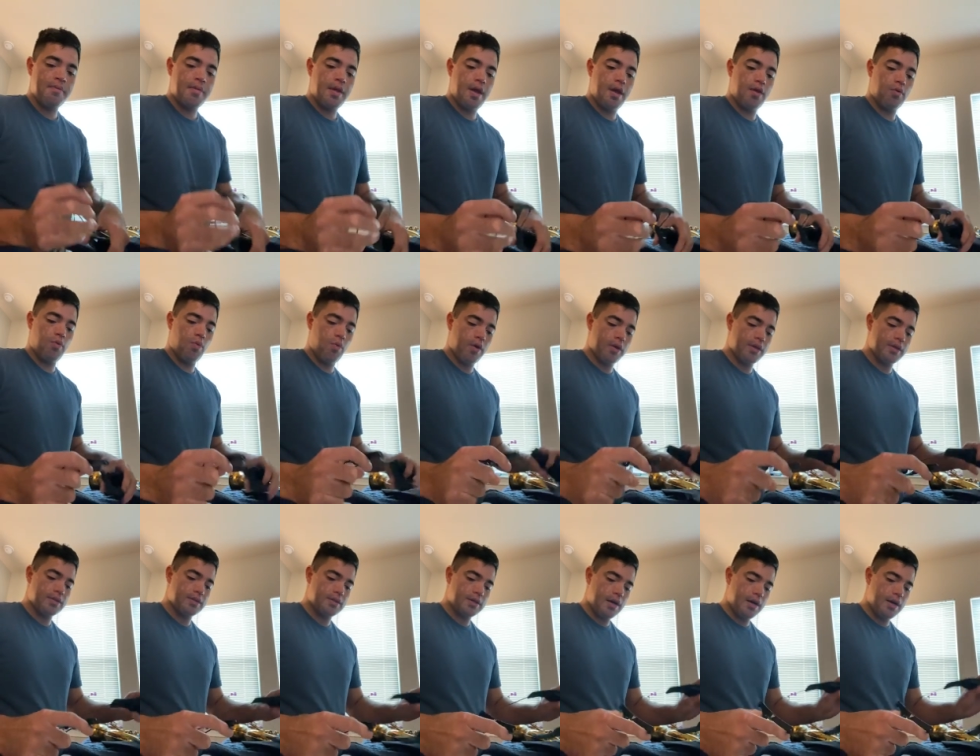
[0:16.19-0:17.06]
And what
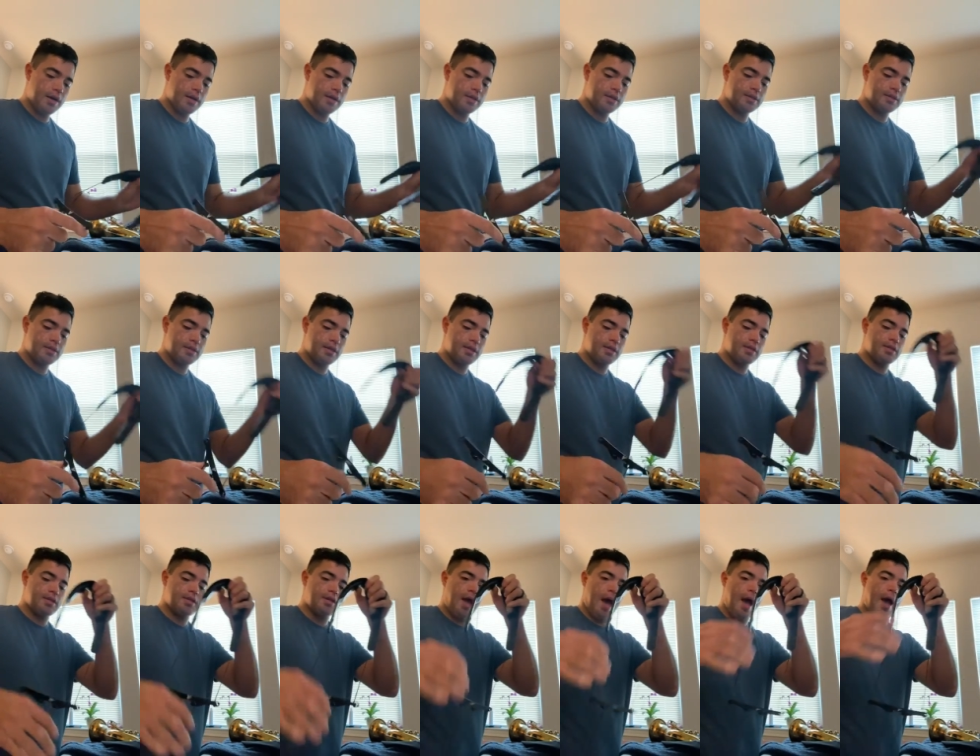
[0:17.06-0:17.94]
it does
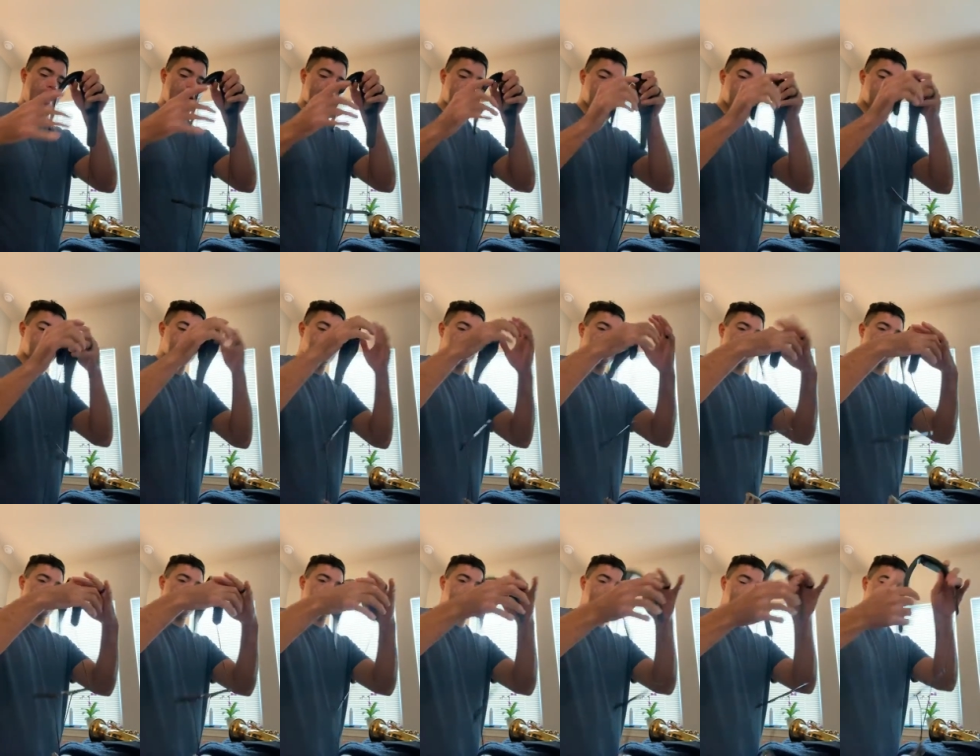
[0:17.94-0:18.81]
is it
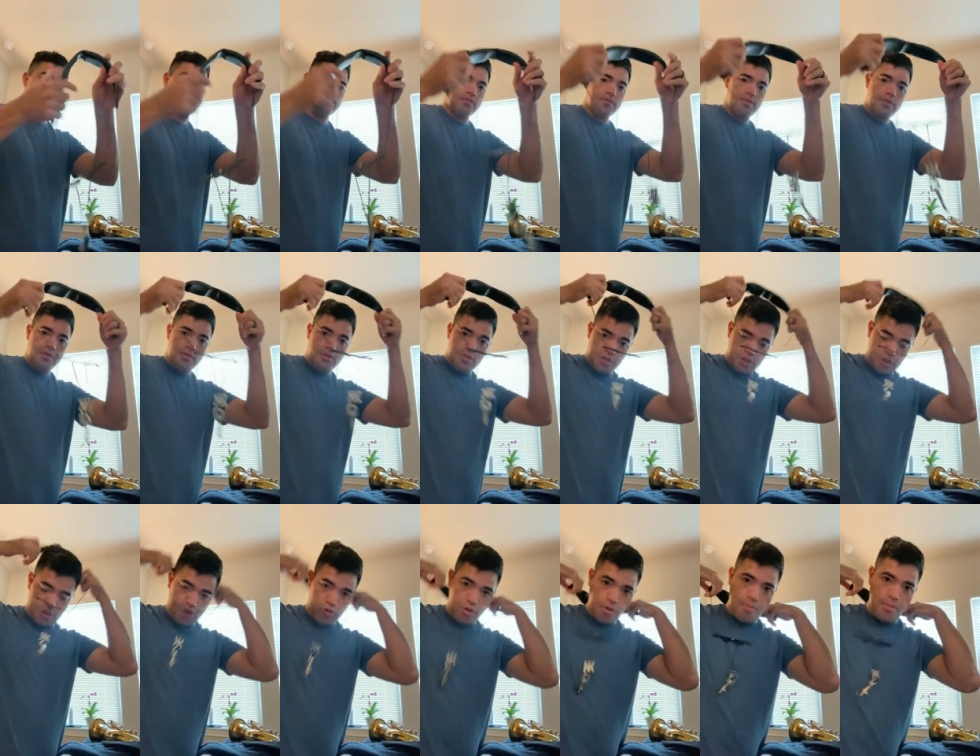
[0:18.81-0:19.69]
actually
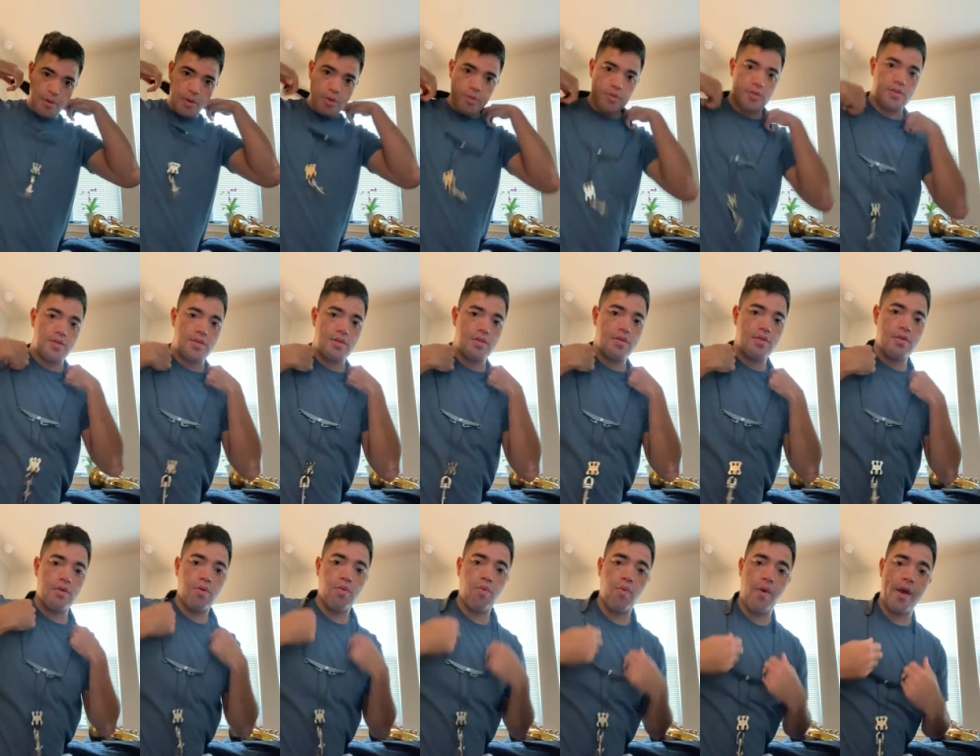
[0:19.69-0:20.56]
distributes
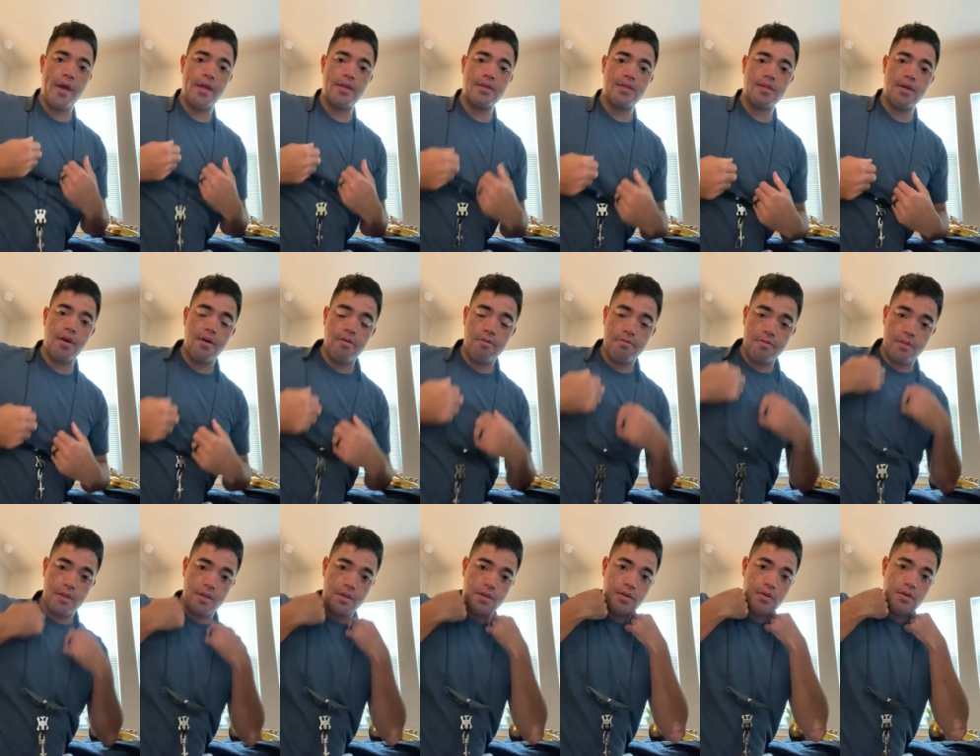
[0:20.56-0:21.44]
the weight
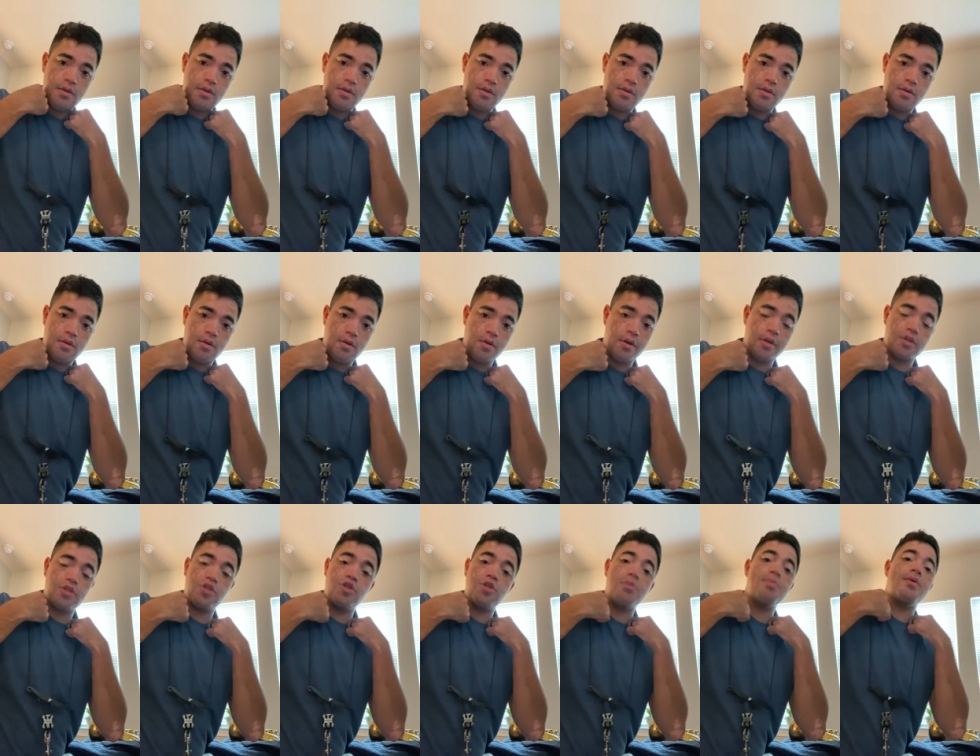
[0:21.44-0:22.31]
of the, or
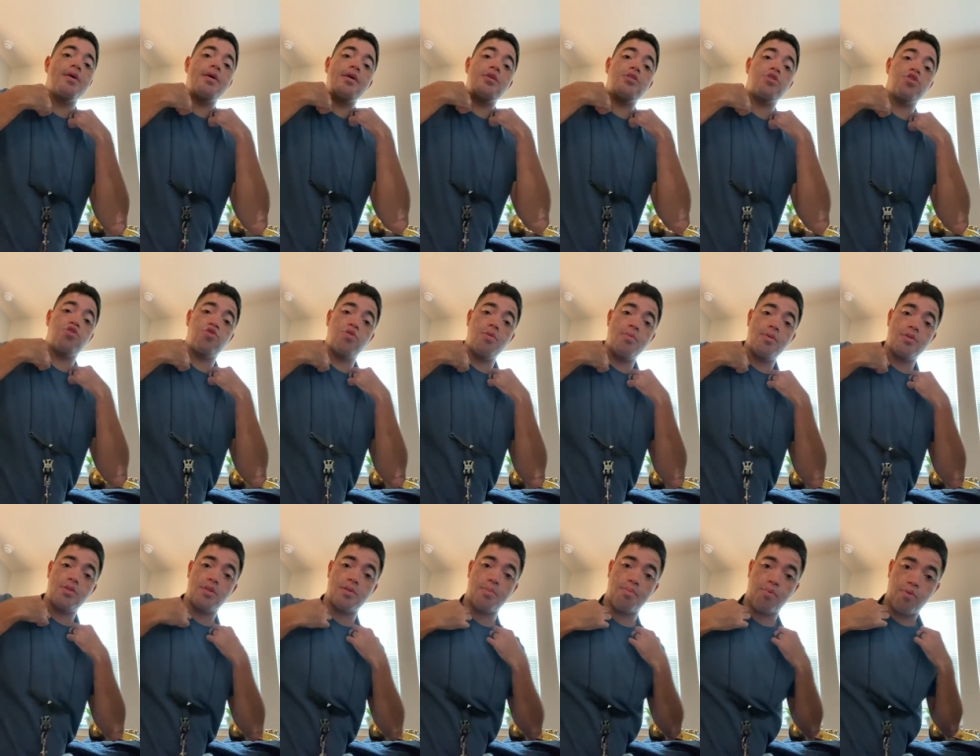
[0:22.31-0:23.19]
excuse me, it
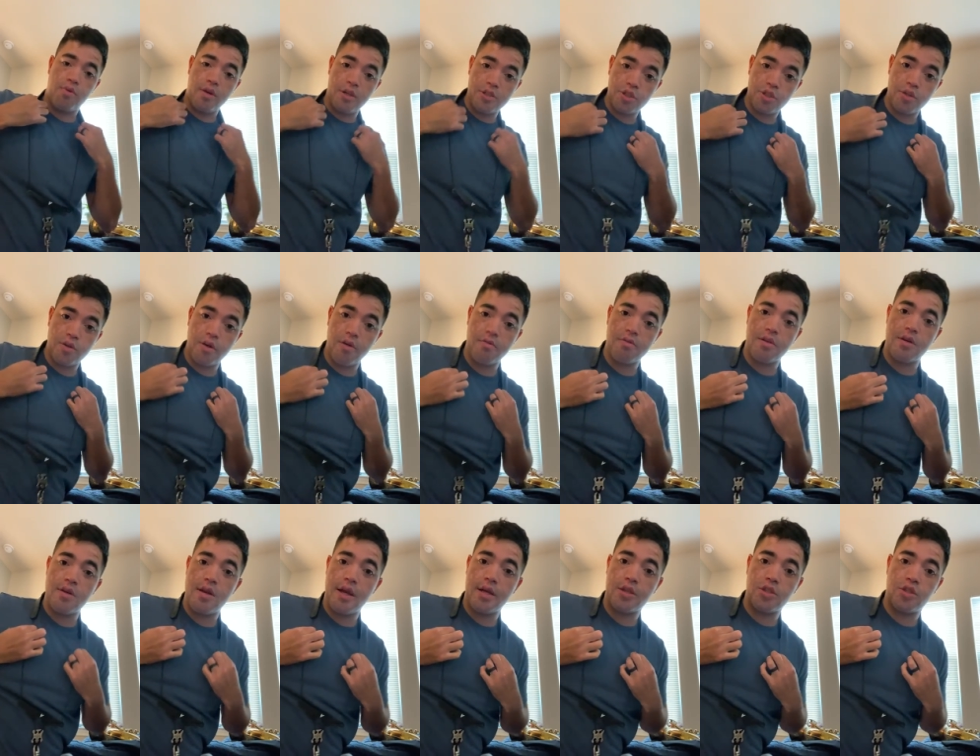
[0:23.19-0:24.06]
distributes the pressure of the
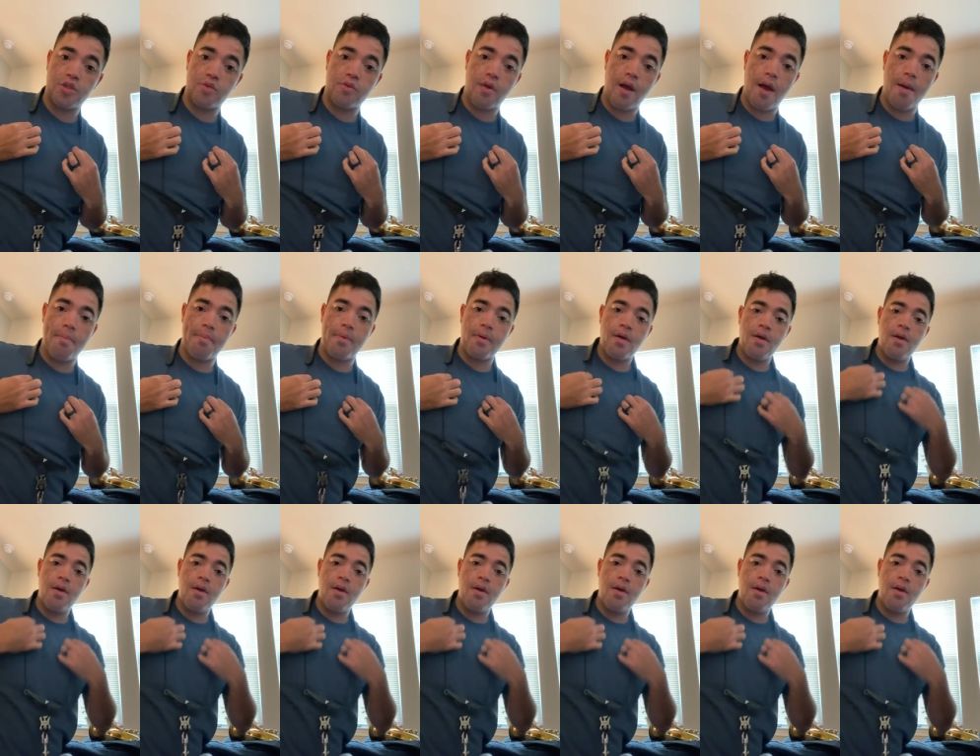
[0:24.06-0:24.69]
neck strap